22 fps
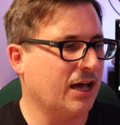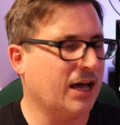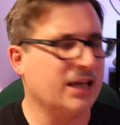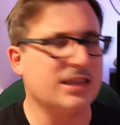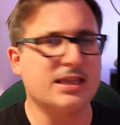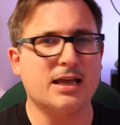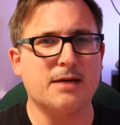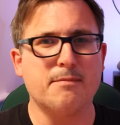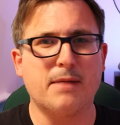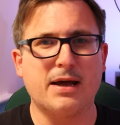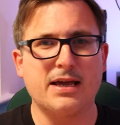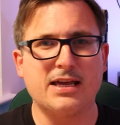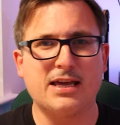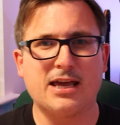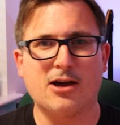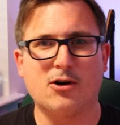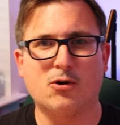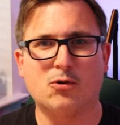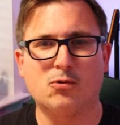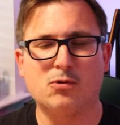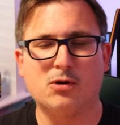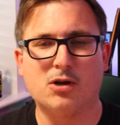and they make
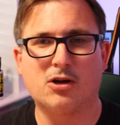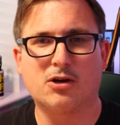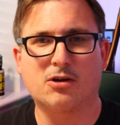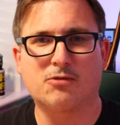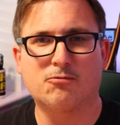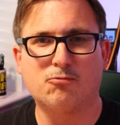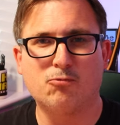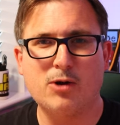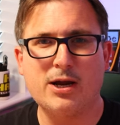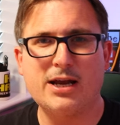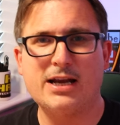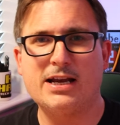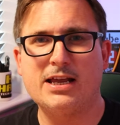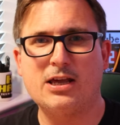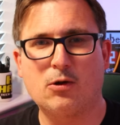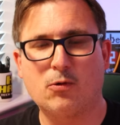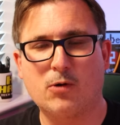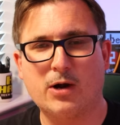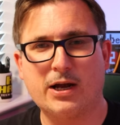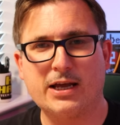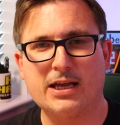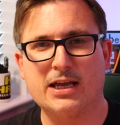it all look really
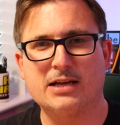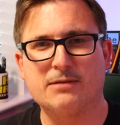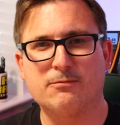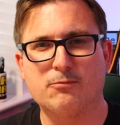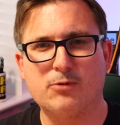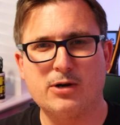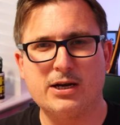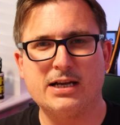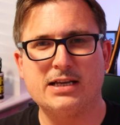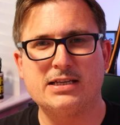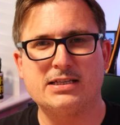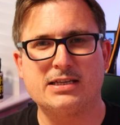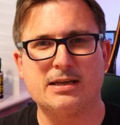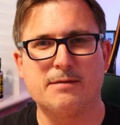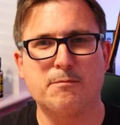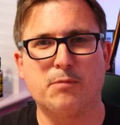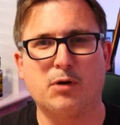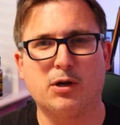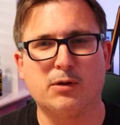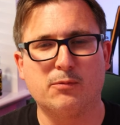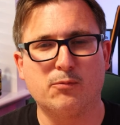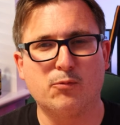great and really
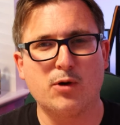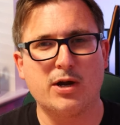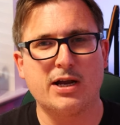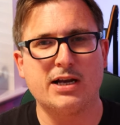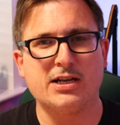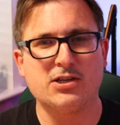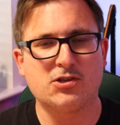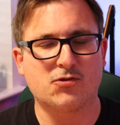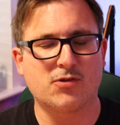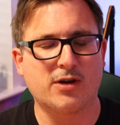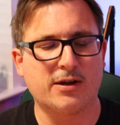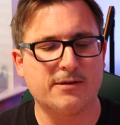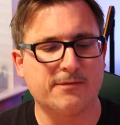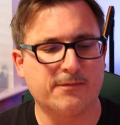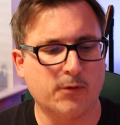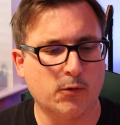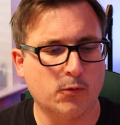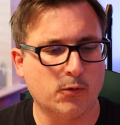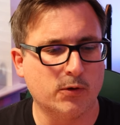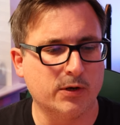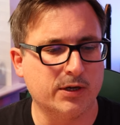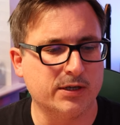simple and really
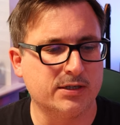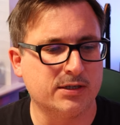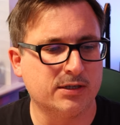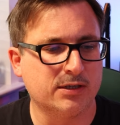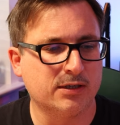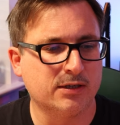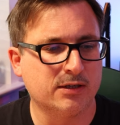straightforward.